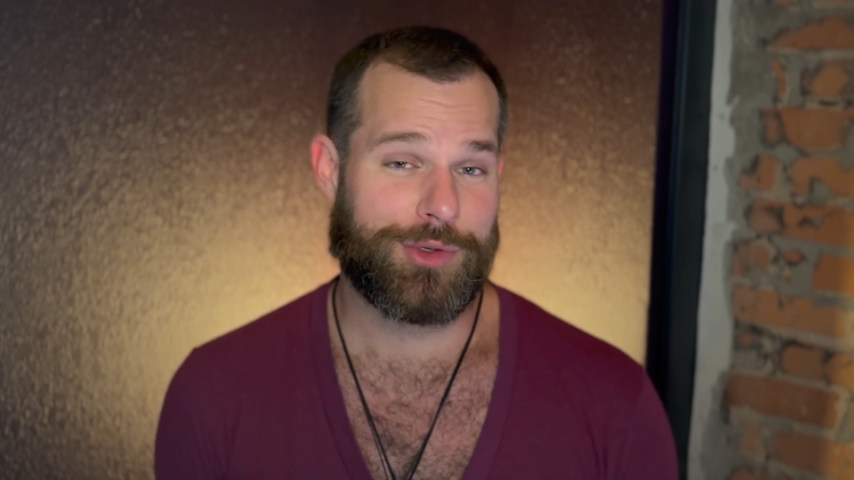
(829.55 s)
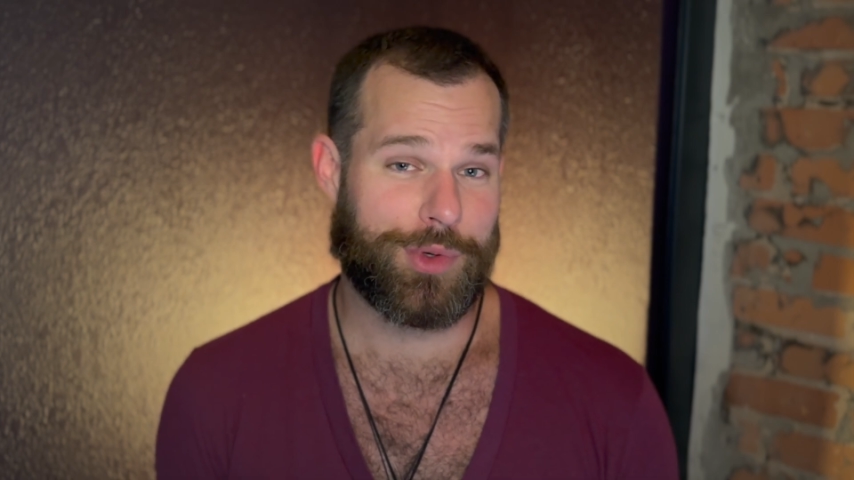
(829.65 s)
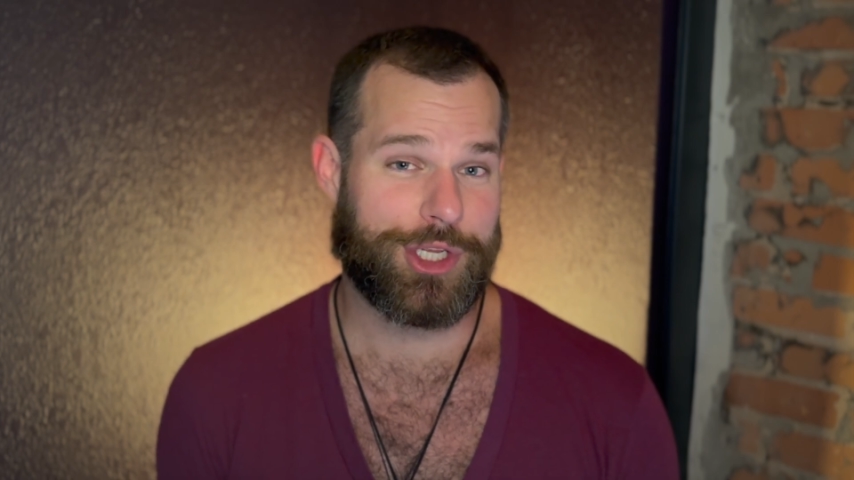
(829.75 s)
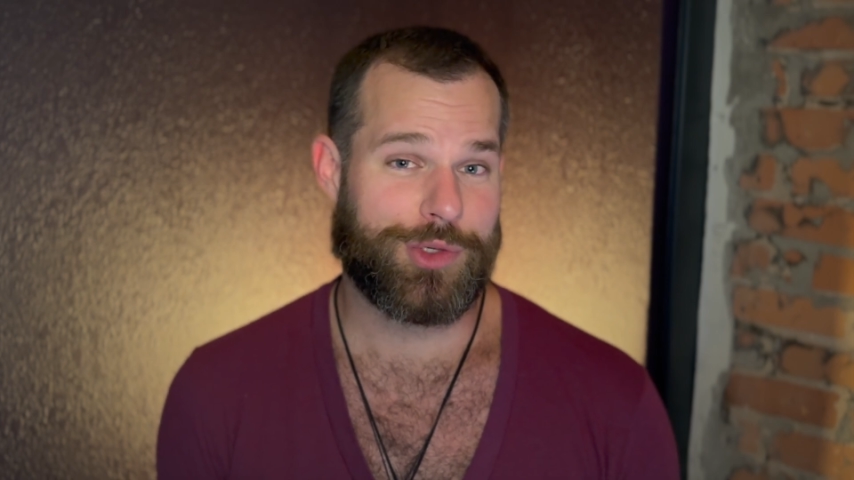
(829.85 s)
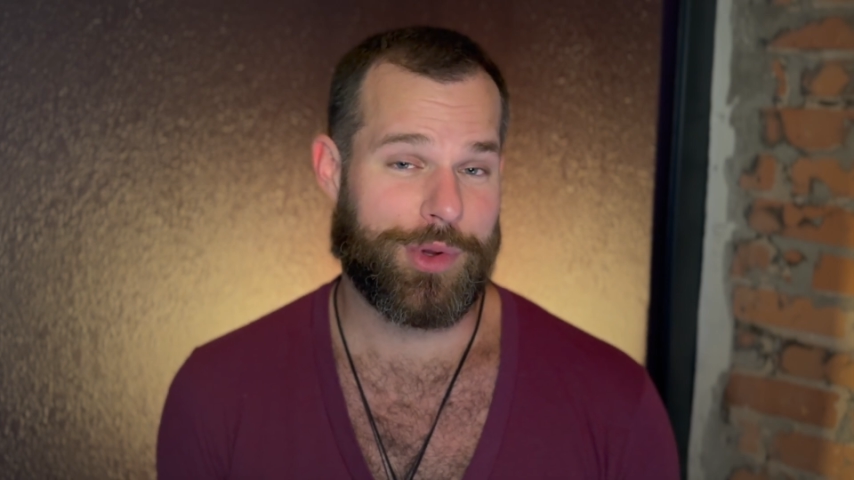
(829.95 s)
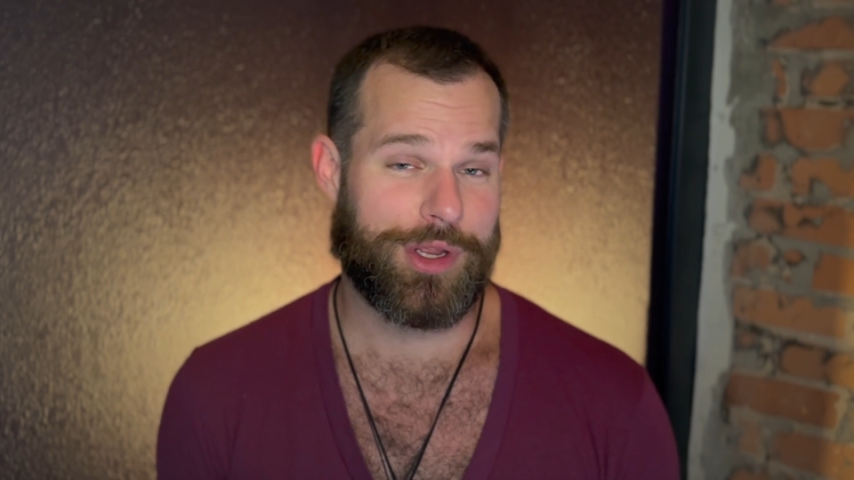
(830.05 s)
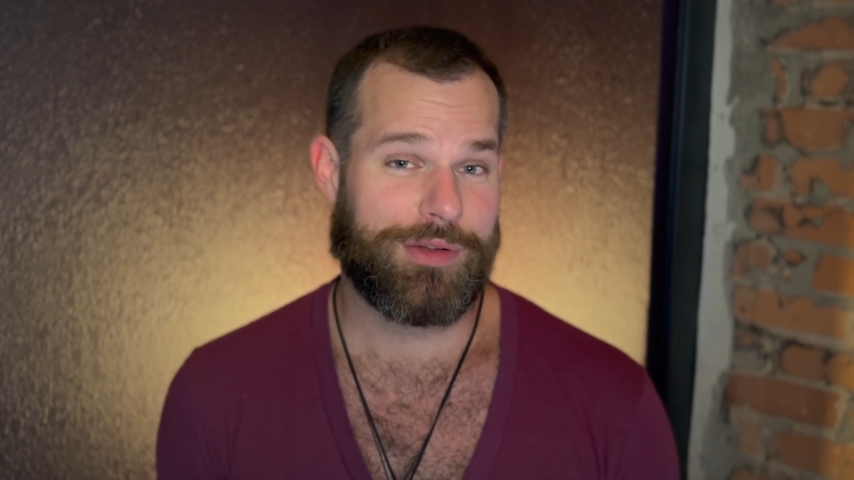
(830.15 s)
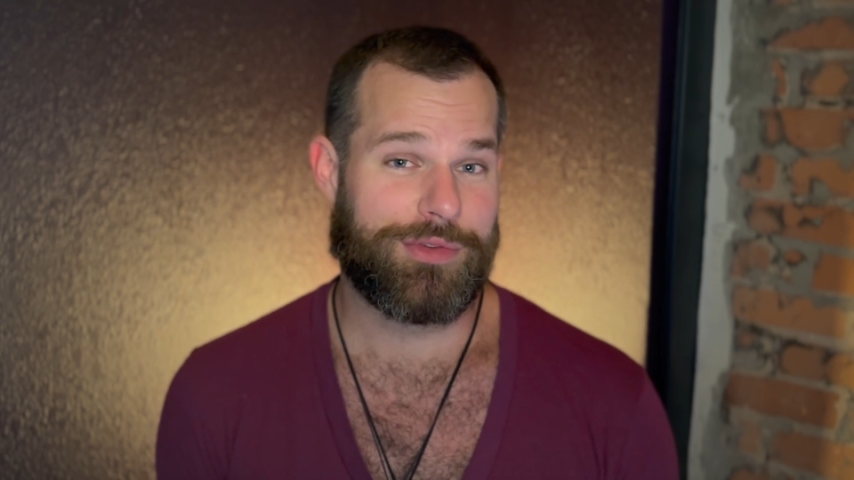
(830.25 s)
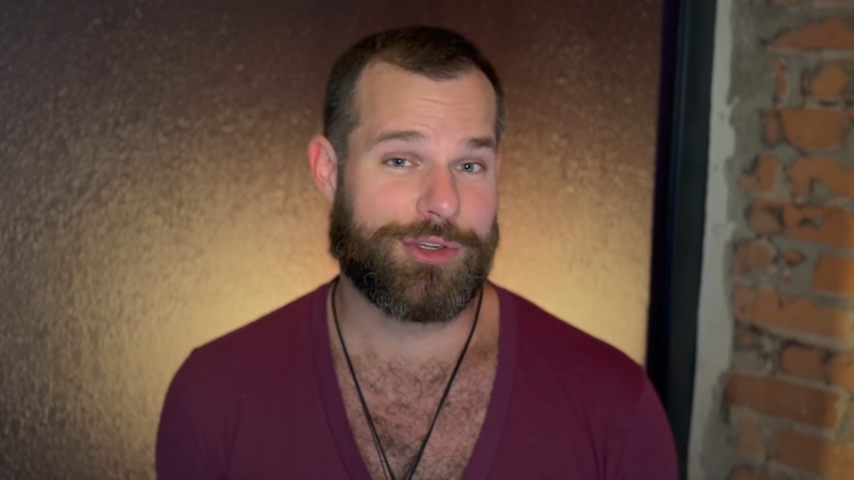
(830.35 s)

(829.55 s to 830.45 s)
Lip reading: 2020 for